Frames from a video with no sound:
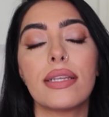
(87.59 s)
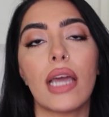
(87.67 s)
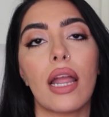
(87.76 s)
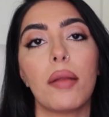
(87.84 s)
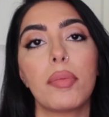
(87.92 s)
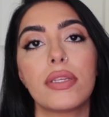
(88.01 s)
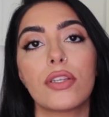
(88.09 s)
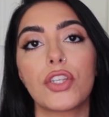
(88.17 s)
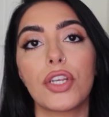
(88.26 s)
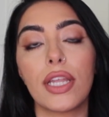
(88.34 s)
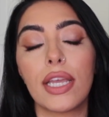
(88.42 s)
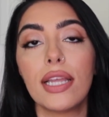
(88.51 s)
entire
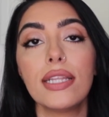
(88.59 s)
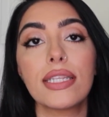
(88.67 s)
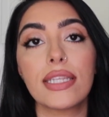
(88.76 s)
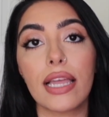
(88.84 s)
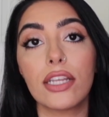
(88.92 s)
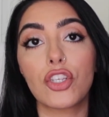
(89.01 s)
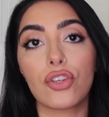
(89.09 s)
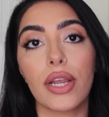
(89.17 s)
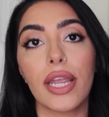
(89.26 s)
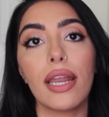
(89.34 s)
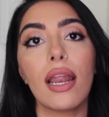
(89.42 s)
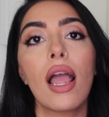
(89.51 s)
position in said
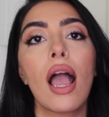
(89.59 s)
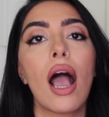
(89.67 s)
trade,